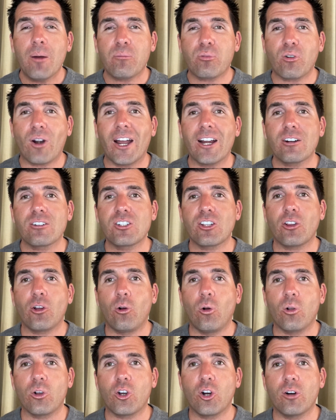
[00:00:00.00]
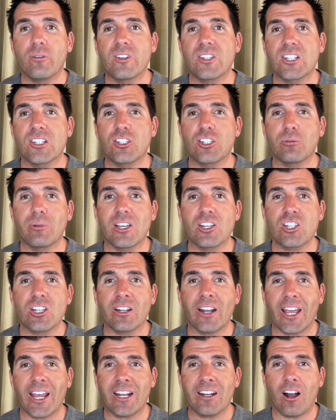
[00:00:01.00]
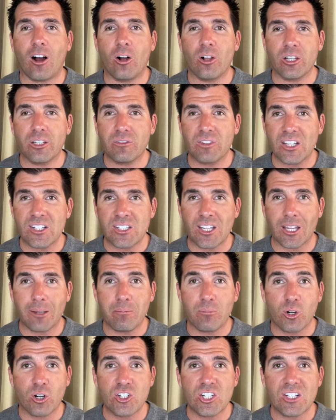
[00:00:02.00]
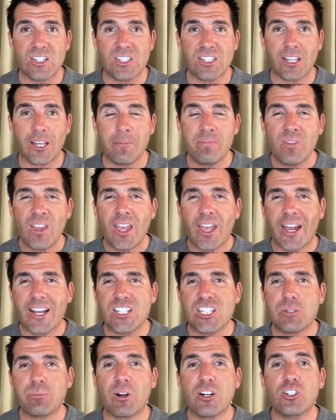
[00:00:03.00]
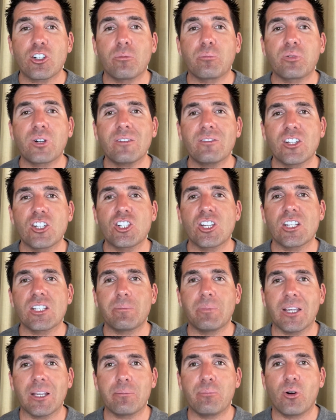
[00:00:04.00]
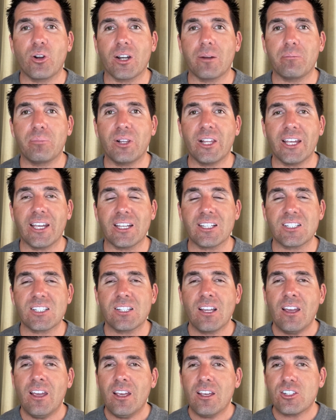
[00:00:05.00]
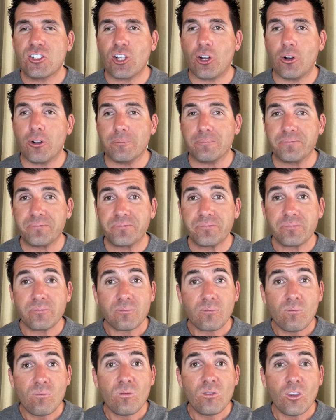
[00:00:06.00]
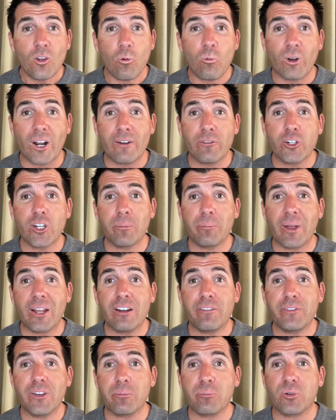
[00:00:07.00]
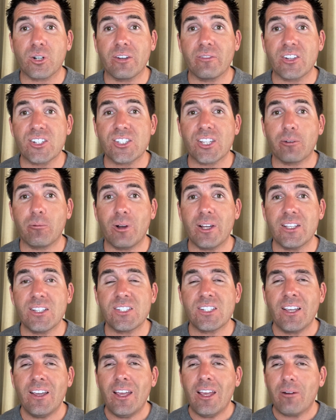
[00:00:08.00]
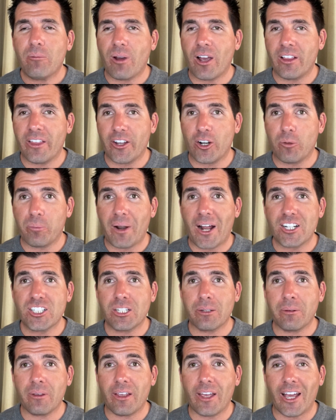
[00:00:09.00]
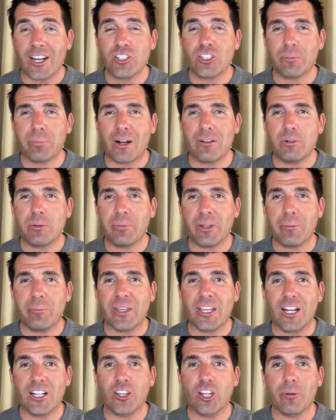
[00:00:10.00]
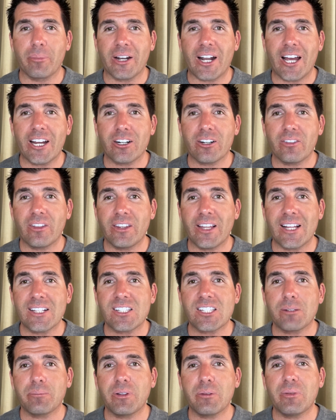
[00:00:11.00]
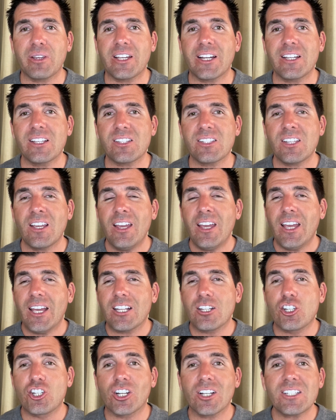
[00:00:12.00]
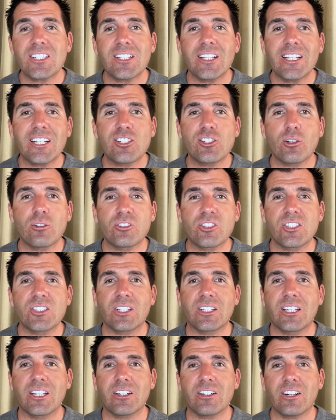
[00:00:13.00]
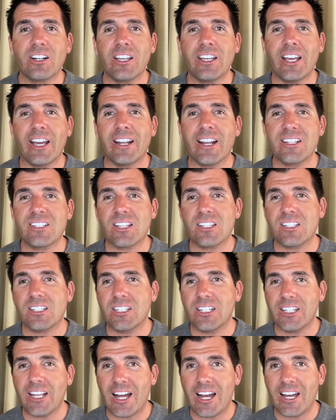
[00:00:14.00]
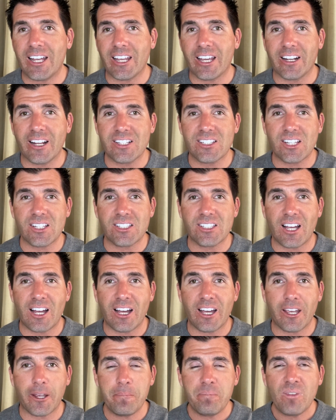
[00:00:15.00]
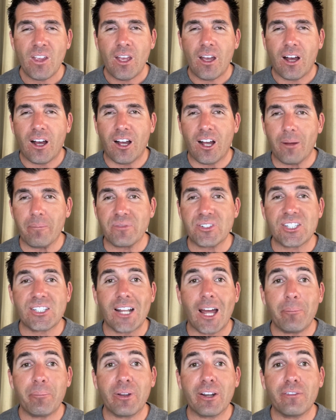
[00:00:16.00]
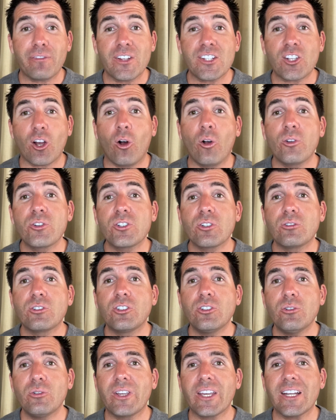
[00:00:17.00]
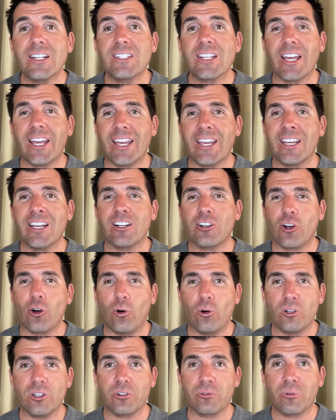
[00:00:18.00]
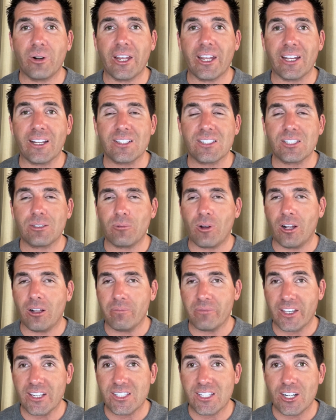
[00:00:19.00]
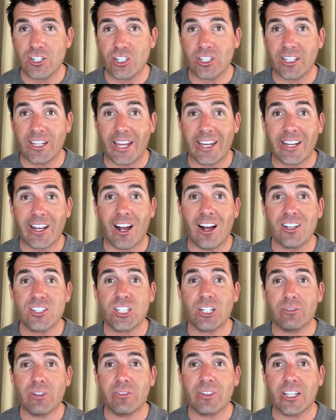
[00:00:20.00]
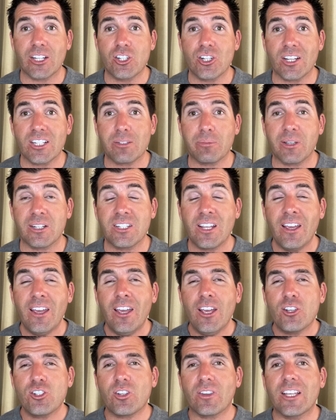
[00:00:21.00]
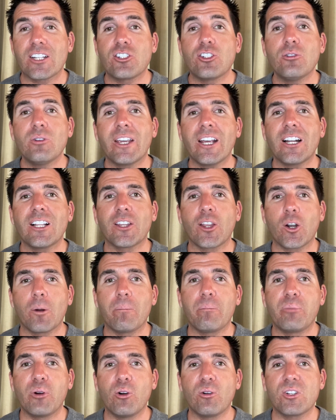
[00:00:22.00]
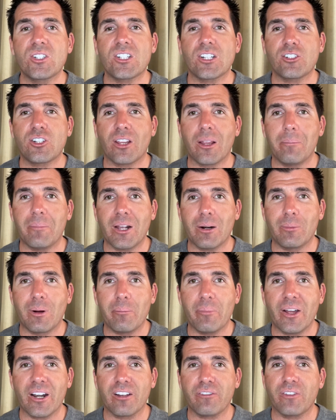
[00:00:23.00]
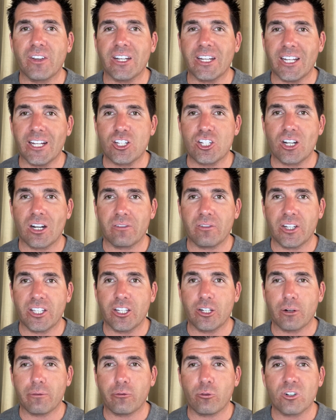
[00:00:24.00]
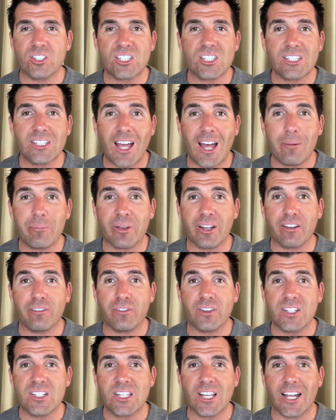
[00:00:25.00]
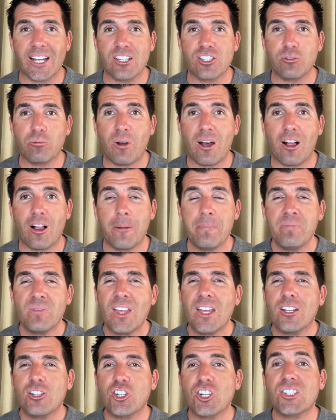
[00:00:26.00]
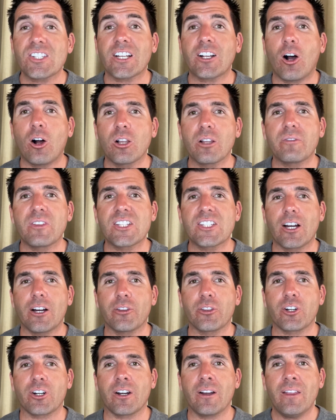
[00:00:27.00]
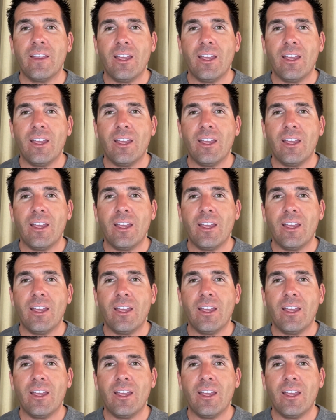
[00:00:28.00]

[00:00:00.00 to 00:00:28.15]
prior to the whole COVID situation and all of these emergency and special privileges being put in place. So whatever your benefit previously was, well, it'll actually probably be a little bit higher than that, simply because just like Social Security and SSDI and SSI, SNAP benefits also do get a COLA raise, well, essentially a cost of living adjustment. So they do get a little boost to the minimum benefit each and every year for SNAP benefits as well, just like all of these other